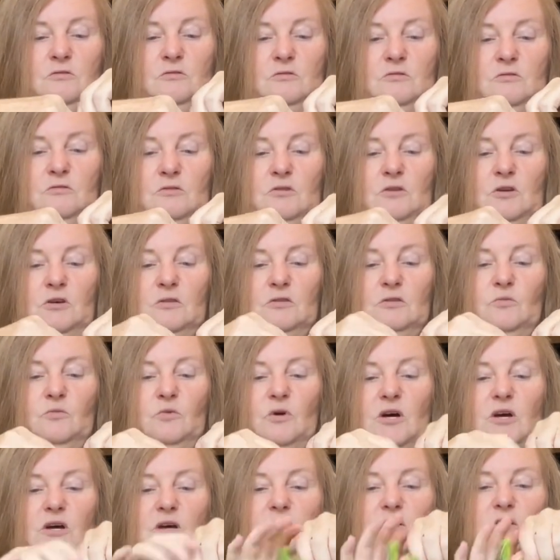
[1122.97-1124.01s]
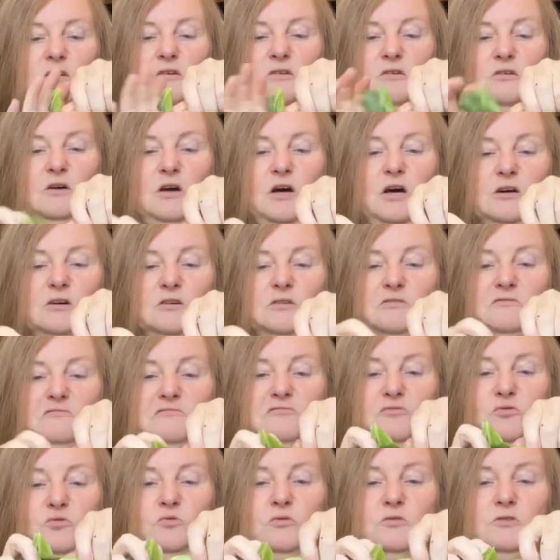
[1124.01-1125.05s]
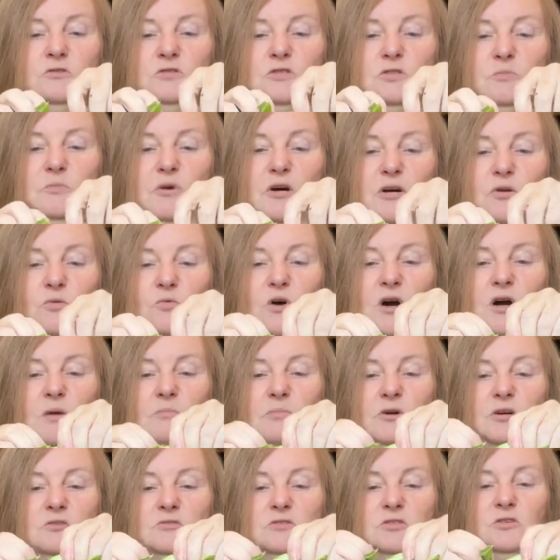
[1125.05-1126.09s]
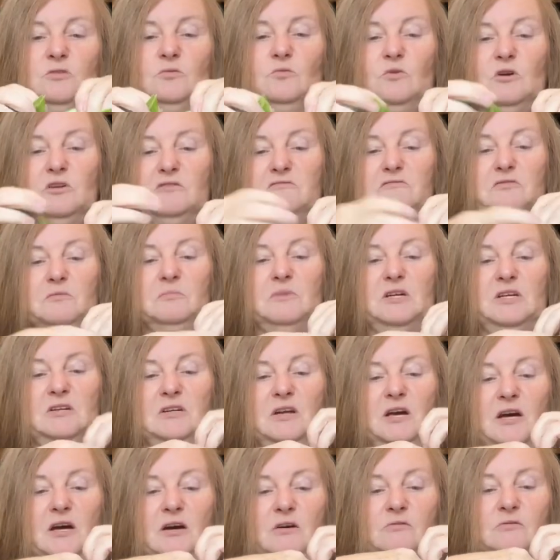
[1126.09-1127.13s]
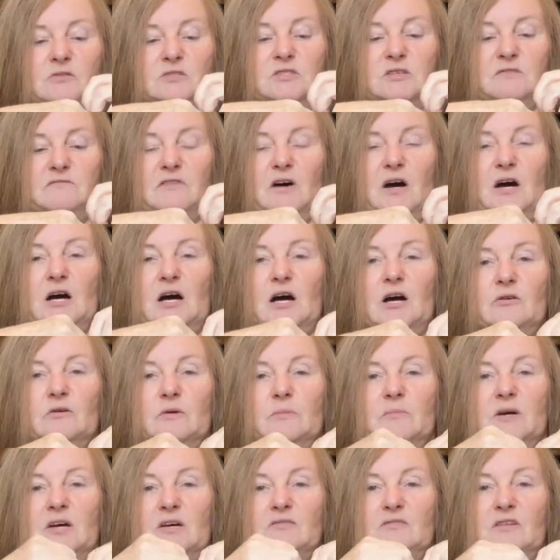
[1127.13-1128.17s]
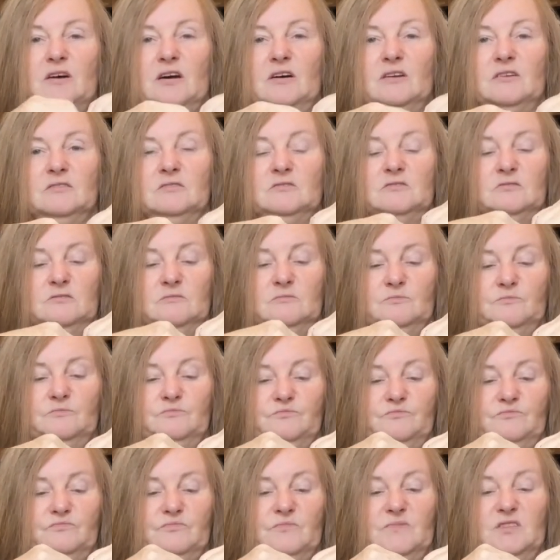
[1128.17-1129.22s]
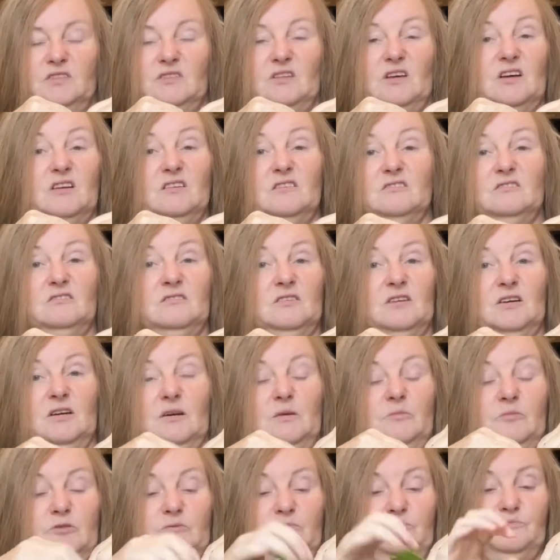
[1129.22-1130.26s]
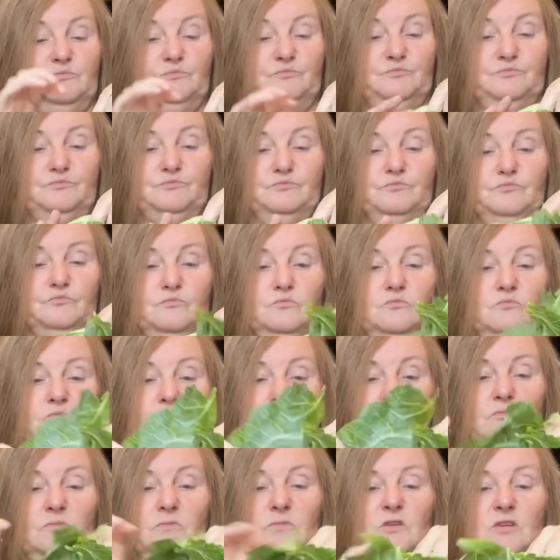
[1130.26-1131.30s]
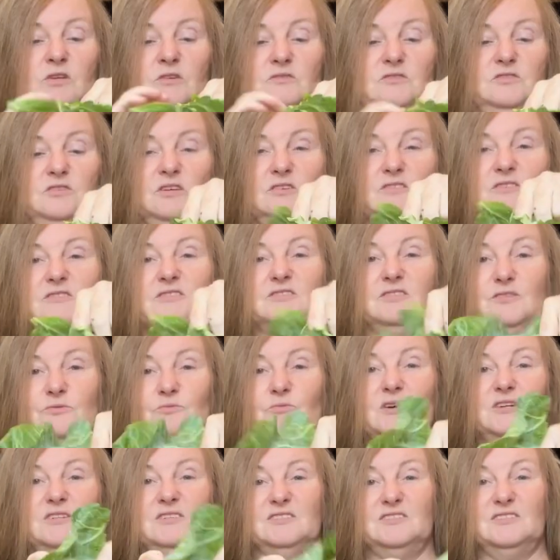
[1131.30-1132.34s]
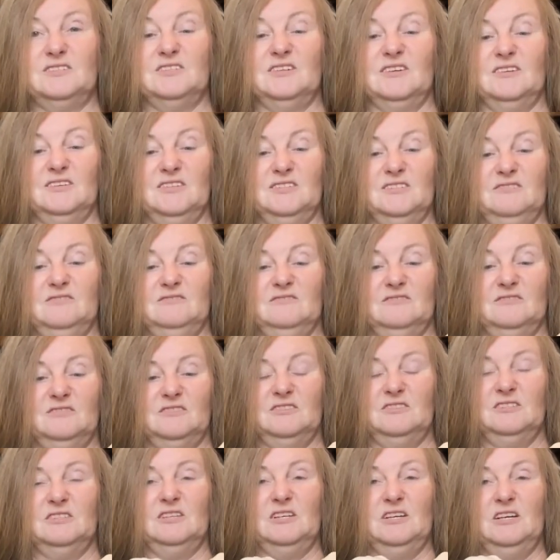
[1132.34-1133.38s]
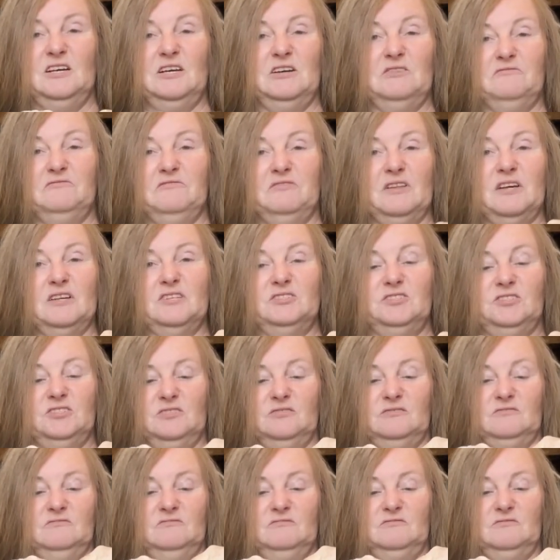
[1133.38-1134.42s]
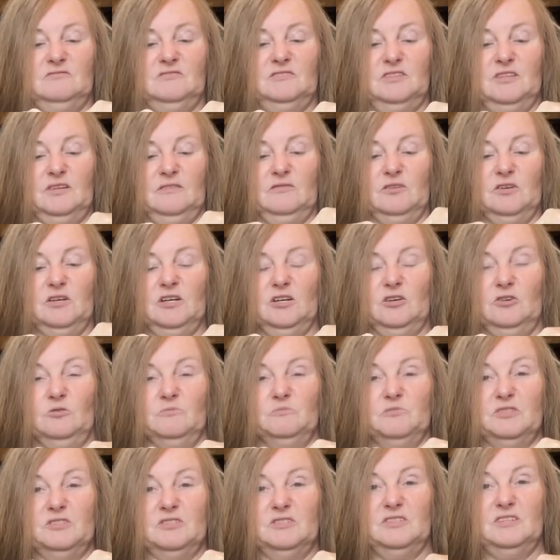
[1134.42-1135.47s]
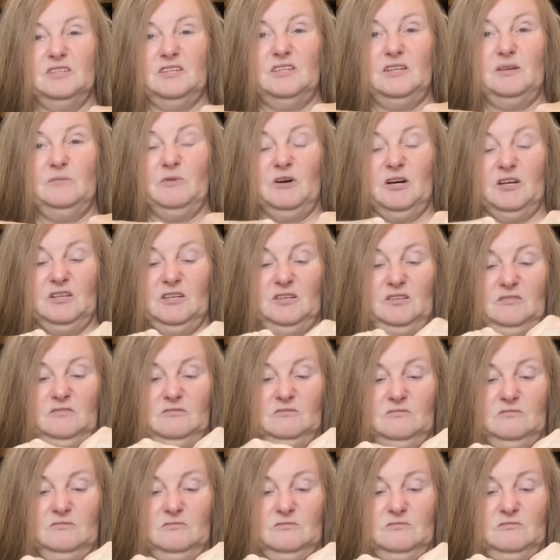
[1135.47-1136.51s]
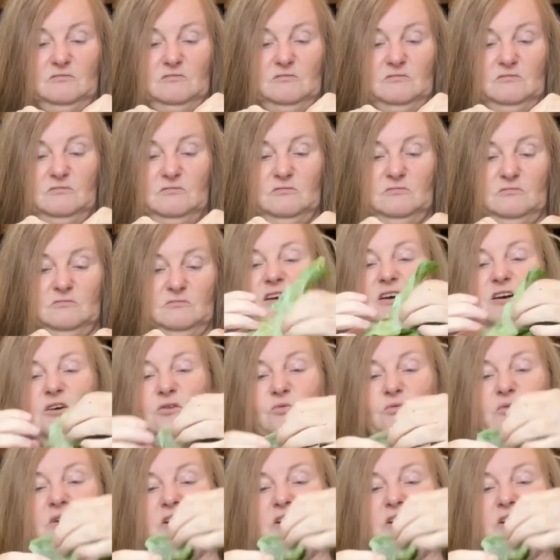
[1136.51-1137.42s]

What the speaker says: The only way I could afford to pay a white person to work for me now is if I hire a meth addict. And that ain't going to happen. So you see what it's done? Inflation never helps anybody. We